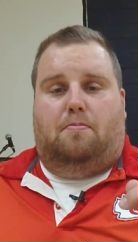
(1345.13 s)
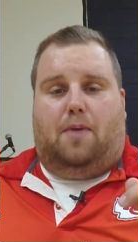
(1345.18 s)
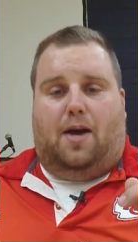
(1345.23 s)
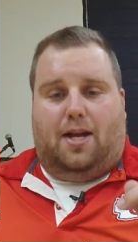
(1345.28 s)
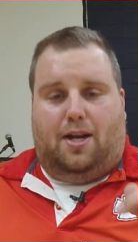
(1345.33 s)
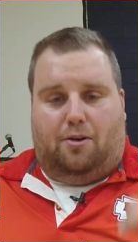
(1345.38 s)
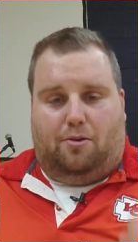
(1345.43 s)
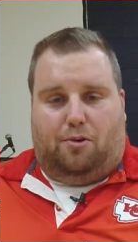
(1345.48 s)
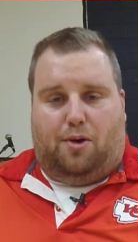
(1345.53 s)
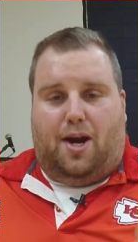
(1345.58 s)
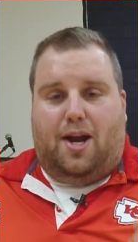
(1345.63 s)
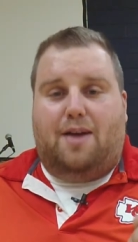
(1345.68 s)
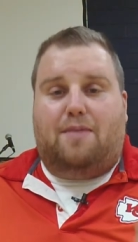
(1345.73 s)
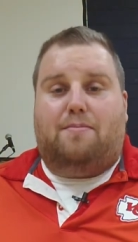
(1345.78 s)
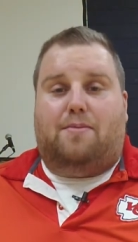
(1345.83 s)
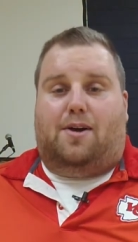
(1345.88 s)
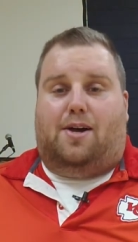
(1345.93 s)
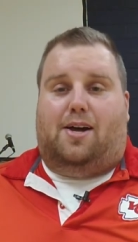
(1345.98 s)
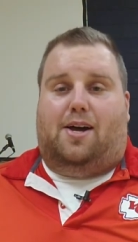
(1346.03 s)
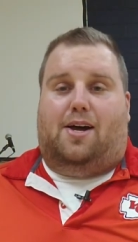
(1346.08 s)
My
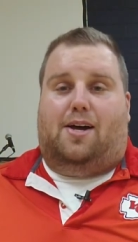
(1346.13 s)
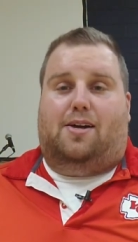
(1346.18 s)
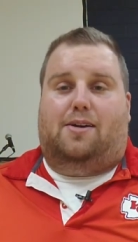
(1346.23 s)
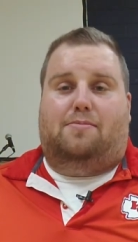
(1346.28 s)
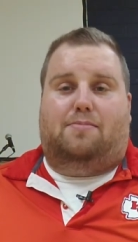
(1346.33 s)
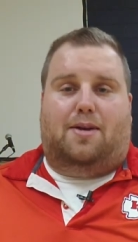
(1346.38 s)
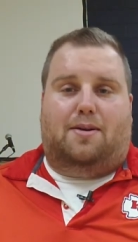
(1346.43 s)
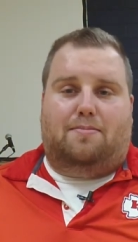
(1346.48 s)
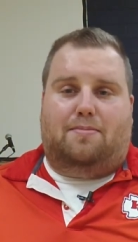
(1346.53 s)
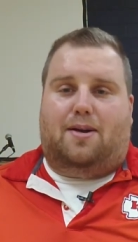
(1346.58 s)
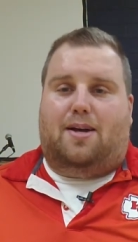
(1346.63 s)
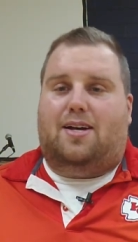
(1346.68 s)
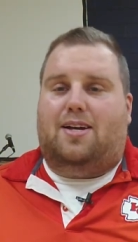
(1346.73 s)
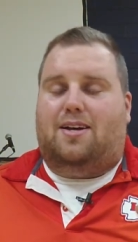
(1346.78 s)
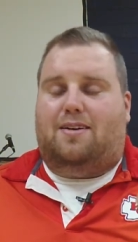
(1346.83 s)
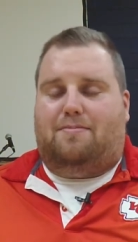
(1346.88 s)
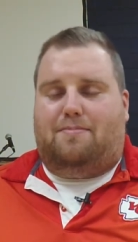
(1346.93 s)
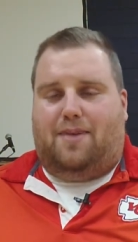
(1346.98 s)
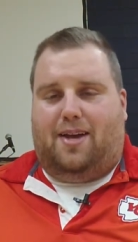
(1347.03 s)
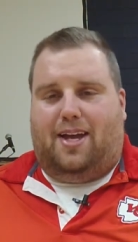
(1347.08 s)
grandma, my
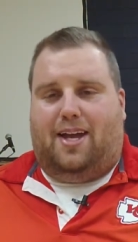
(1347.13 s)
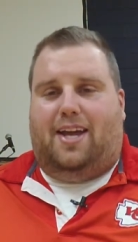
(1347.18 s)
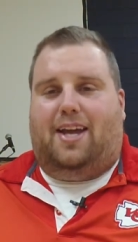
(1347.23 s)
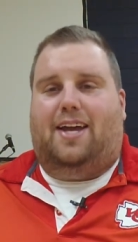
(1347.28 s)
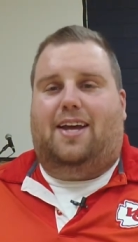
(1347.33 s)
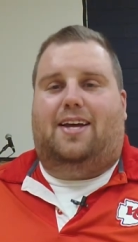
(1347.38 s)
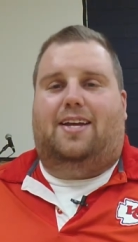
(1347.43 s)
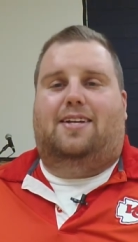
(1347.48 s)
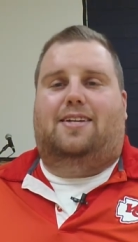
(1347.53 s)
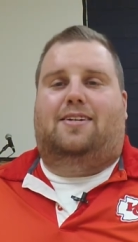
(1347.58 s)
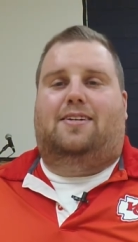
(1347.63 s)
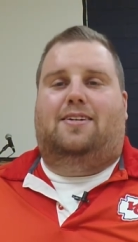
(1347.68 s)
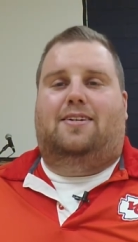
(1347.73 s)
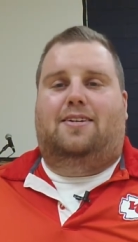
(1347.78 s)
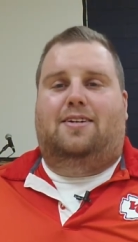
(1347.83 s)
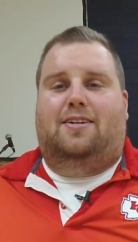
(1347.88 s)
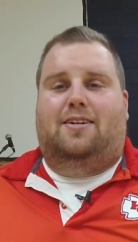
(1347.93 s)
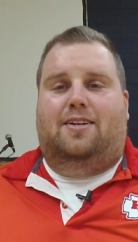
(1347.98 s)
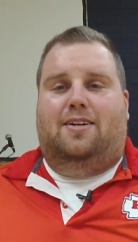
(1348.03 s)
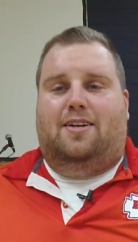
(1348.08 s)
mom, my aunt,
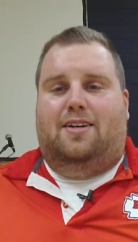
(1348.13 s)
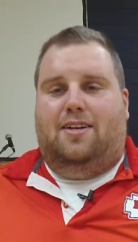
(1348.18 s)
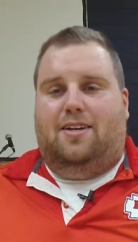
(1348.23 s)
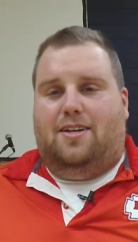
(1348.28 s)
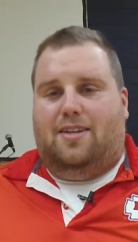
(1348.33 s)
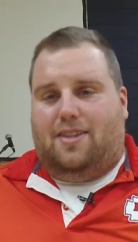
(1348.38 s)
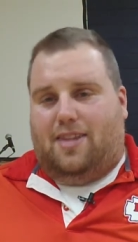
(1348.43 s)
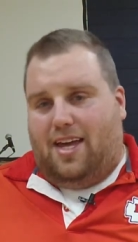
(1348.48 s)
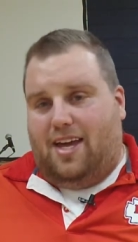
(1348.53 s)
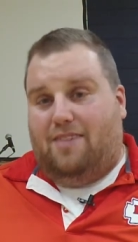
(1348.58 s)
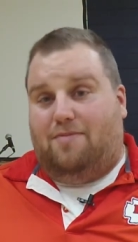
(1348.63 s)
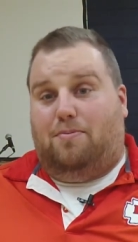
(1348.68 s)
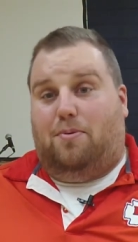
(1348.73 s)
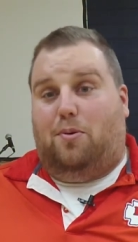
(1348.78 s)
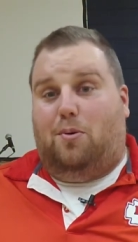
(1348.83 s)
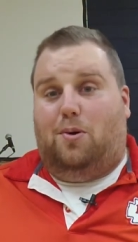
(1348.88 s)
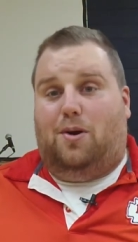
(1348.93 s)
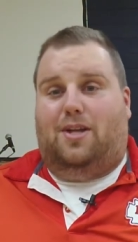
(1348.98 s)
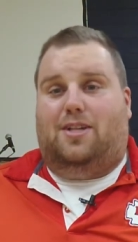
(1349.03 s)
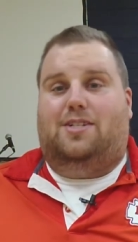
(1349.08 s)
they've
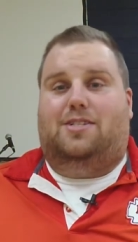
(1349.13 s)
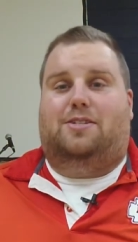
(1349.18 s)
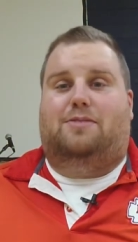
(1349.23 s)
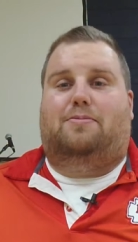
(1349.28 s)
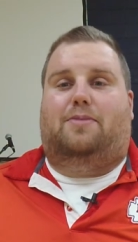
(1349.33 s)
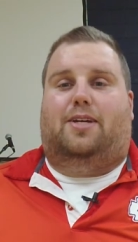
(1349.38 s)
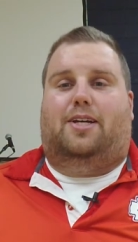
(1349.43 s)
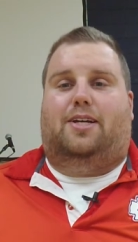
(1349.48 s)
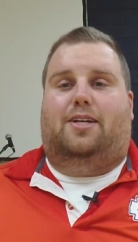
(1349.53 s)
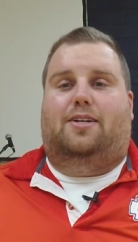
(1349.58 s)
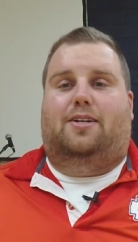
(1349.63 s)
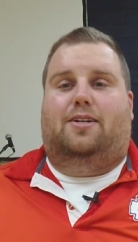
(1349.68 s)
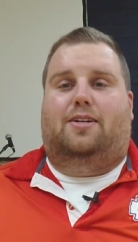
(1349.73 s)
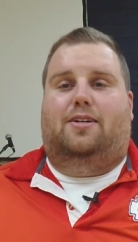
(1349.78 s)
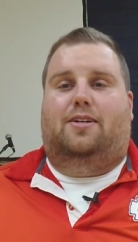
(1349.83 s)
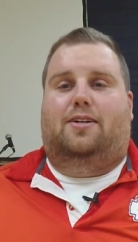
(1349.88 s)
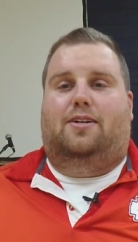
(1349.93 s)
poured into me.